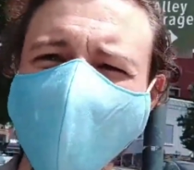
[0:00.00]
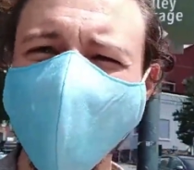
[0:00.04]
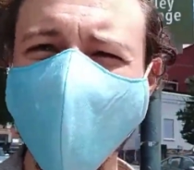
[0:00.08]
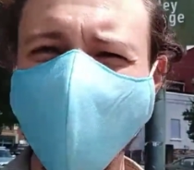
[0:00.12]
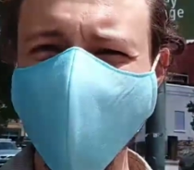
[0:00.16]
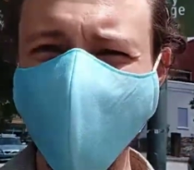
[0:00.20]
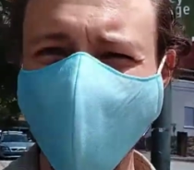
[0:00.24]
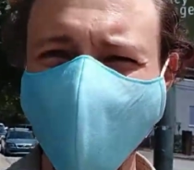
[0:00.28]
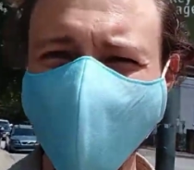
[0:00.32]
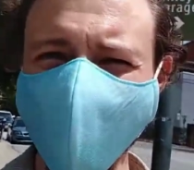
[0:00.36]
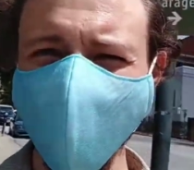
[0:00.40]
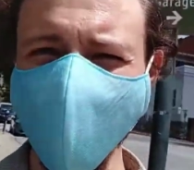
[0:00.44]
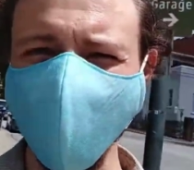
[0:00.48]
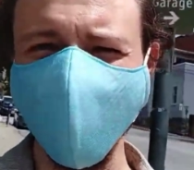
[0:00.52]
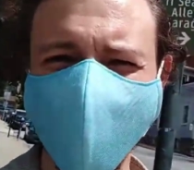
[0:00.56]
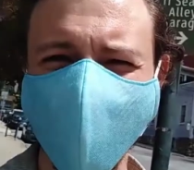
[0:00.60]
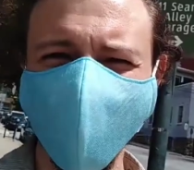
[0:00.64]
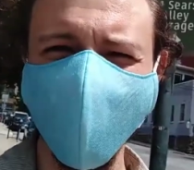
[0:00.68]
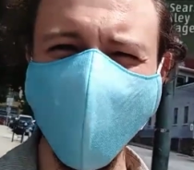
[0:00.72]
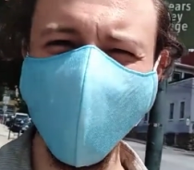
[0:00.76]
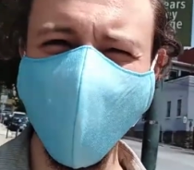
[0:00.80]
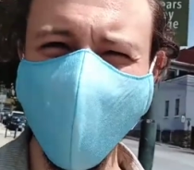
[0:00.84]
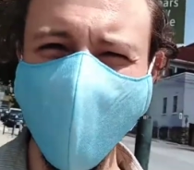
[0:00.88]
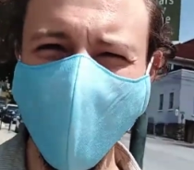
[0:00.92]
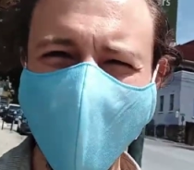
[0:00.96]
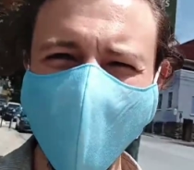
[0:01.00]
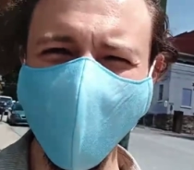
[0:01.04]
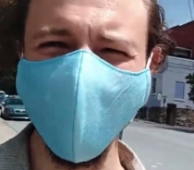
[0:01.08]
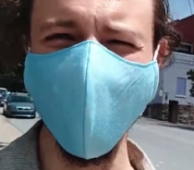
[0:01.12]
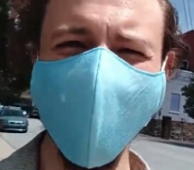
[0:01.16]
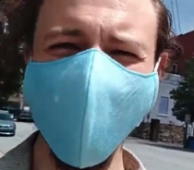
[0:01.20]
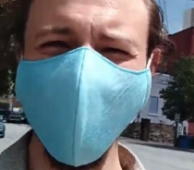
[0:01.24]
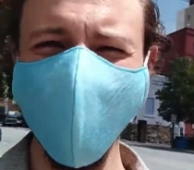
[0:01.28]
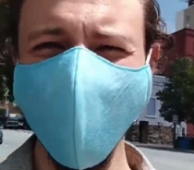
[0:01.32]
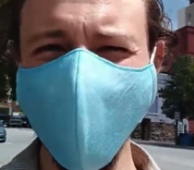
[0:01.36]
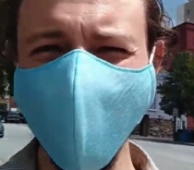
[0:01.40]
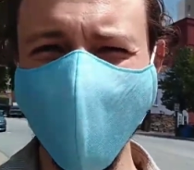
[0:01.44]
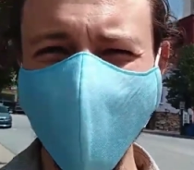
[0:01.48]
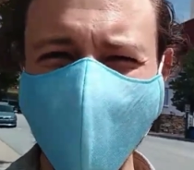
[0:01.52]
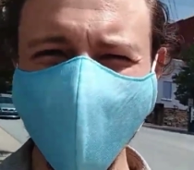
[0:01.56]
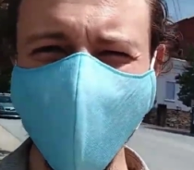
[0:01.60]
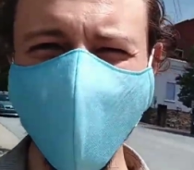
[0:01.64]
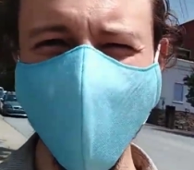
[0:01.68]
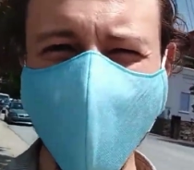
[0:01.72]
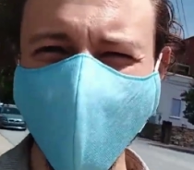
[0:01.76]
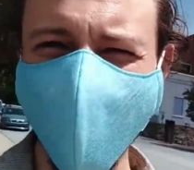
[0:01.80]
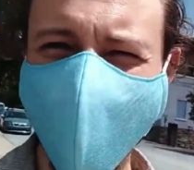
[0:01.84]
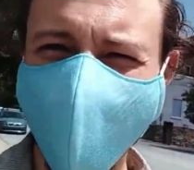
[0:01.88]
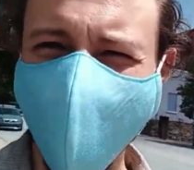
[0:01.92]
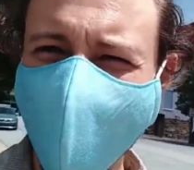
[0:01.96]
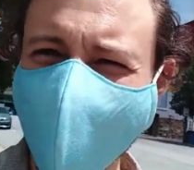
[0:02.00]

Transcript: much it costs to do that and let you know.